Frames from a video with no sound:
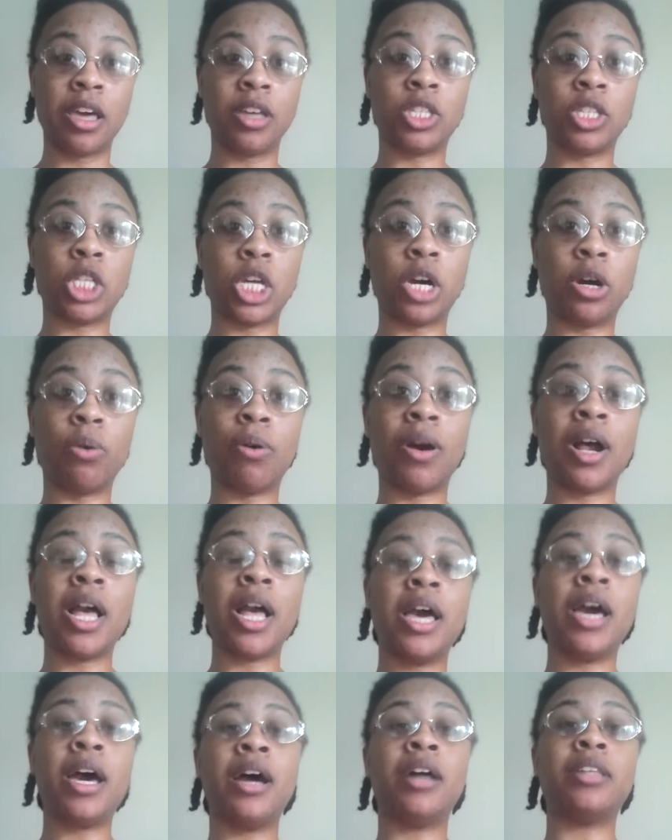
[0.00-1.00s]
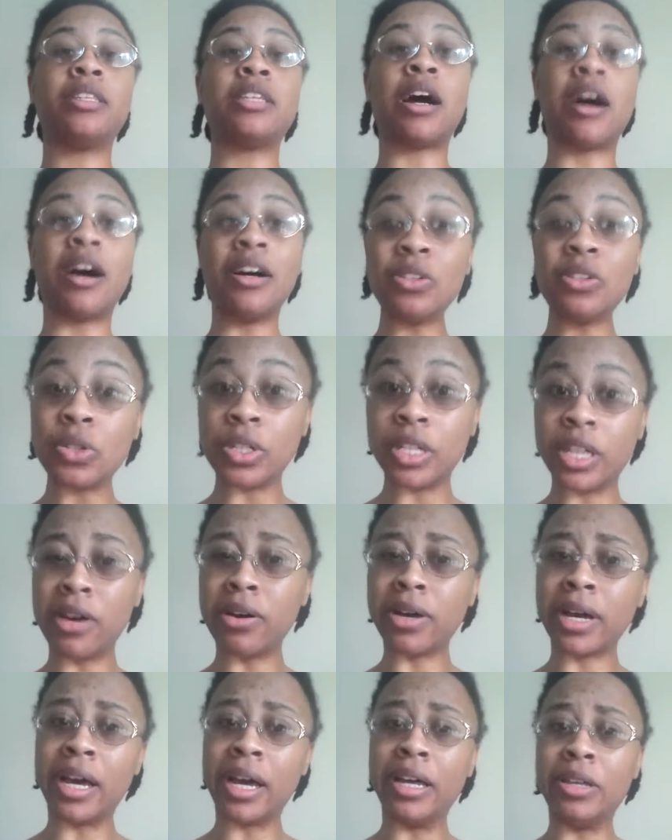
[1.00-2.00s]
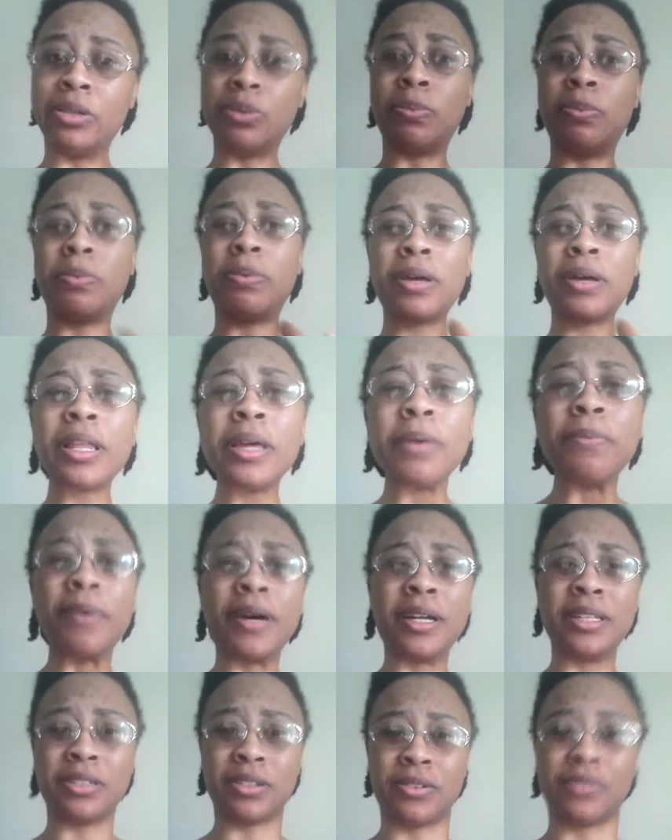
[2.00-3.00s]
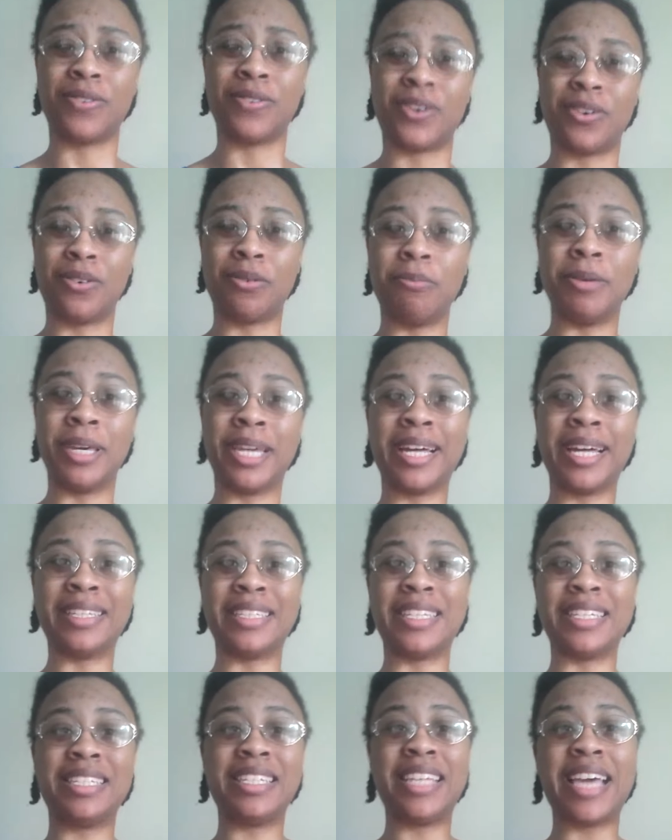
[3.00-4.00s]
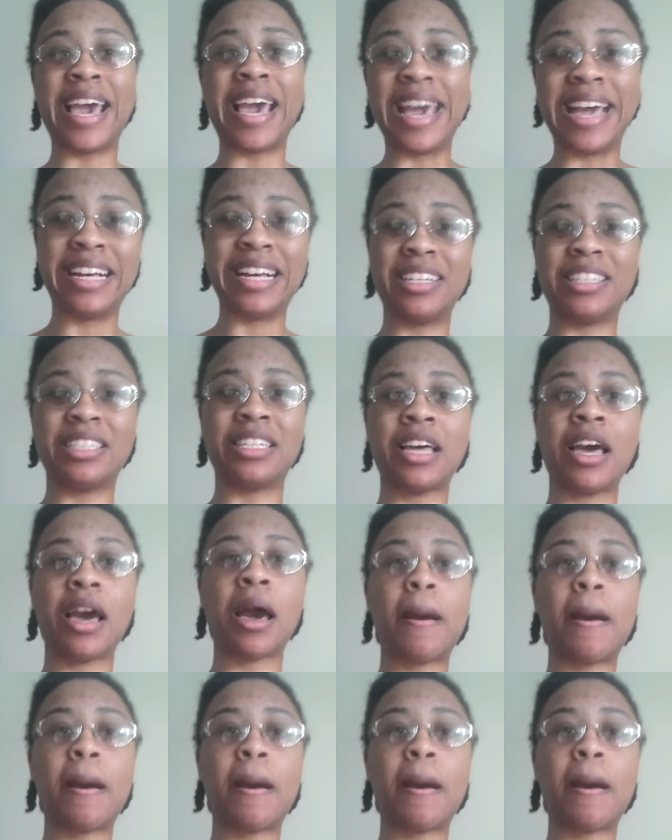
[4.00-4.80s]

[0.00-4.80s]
So Tantra Yoga is really wonderful because it takes